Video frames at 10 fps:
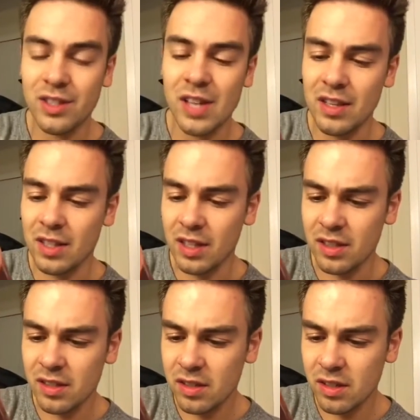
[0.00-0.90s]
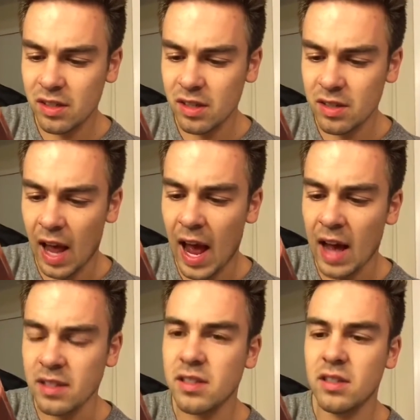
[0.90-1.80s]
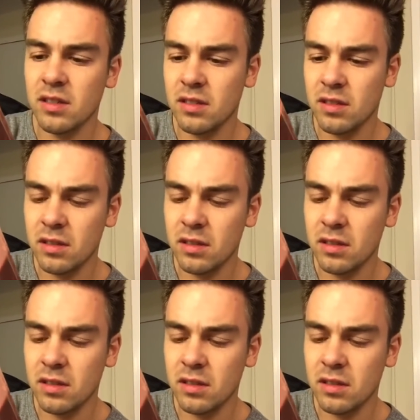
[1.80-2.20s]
the scent is, just says ass.